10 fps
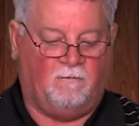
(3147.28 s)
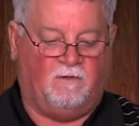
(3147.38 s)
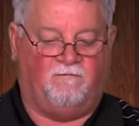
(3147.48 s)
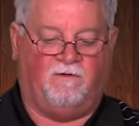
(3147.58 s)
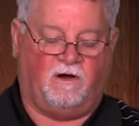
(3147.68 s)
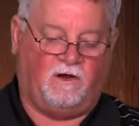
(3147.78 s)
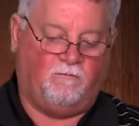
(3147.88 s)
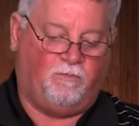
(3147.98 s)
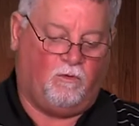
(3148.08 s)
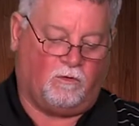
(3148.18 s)
But very
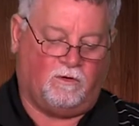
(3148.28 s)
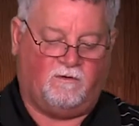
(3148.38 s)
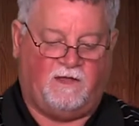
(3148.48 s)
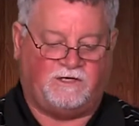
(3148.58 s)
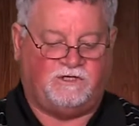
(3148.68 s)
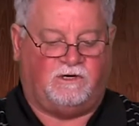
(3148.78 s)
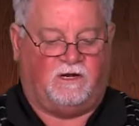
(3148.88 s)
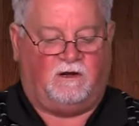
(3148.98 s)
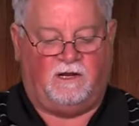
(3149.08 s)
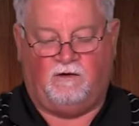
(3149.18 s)
important that you get
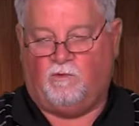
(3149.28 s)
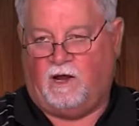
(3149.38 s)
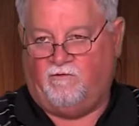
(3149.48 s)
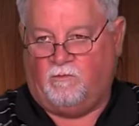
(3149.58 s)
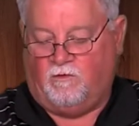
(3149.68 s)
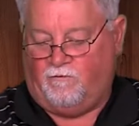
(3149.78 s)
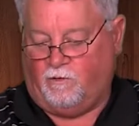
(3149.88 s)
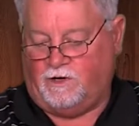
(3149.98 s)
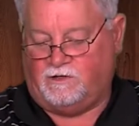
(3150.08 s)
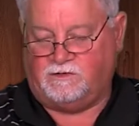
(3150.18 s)
a lien waiver
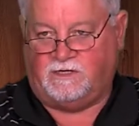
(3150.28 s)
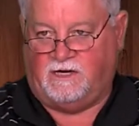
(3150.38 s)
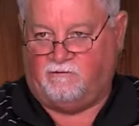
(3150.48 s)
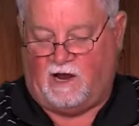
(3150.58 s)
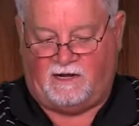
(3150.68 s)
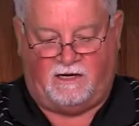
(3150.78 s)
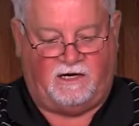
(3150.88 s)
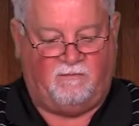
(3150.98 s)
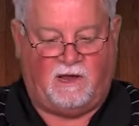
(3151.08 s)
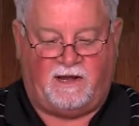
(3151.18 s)
before you write
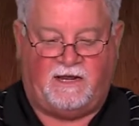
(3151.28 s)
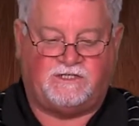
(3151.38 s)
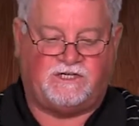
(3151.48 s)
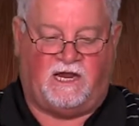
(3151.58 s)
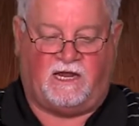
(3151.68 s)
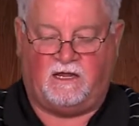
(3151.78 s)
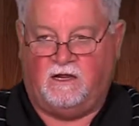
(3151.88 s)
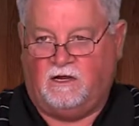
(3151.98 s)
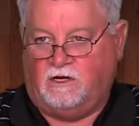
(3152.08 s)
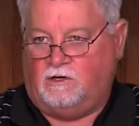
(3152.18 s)
anybody a check.
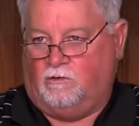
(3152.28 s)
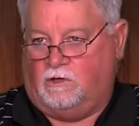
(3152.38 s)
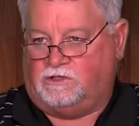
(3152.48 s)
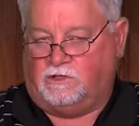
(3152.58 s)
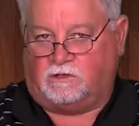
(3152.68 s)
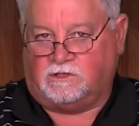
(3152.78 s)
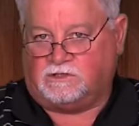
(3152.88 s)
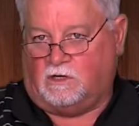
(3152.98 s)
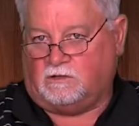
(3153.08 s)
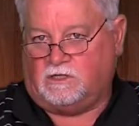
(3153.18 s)
You want your
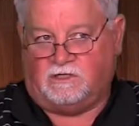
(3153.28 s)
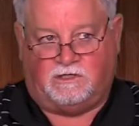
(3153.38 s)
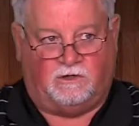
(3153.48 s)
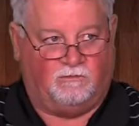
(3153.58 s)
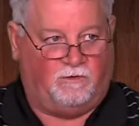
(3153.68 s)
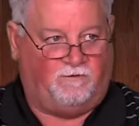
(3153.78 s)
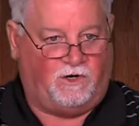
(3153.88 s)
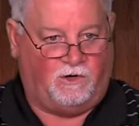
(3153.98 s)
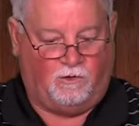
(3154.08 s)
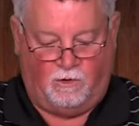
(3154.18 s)
consultant to
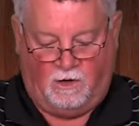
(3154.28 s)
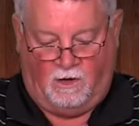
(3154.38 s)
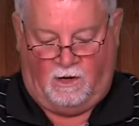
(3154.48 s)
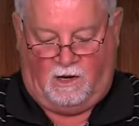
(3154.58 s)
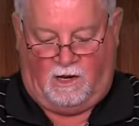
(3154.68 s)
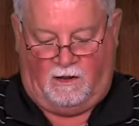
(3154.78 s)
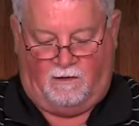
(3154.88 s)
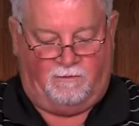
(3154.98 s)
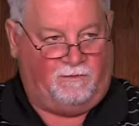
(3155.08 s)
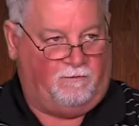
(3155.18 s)
review
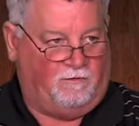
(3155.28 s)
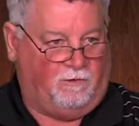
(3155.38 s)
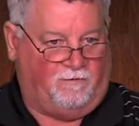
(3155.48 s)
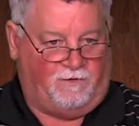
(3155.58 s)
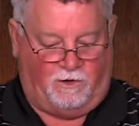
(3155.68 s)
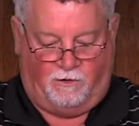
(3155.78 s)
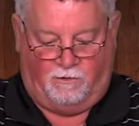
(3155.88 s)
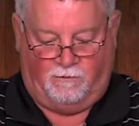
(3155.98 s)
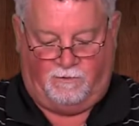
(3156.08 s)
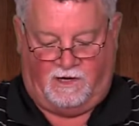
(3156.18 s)
the
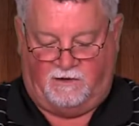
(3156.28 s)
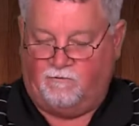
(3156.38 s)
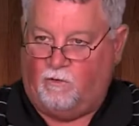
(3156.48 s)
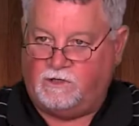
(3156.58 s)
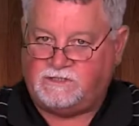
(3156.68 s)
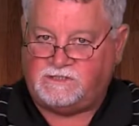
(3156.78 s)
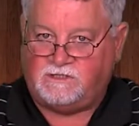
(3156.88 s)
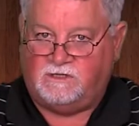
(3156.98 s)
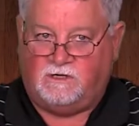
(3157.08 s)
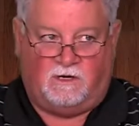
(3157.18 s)
invoice
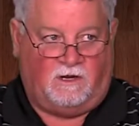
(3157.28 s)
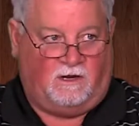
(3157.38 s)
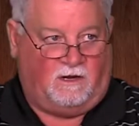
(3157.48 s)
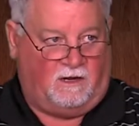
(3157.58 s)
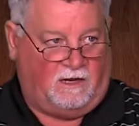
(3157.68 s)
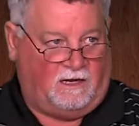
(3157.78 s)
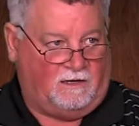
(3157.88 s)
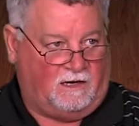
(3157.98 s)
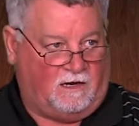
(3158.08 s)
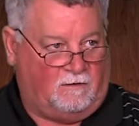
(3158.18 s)

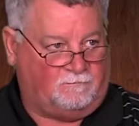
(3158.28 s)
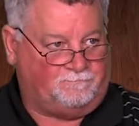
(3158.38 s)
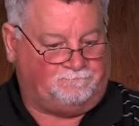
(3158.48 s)
and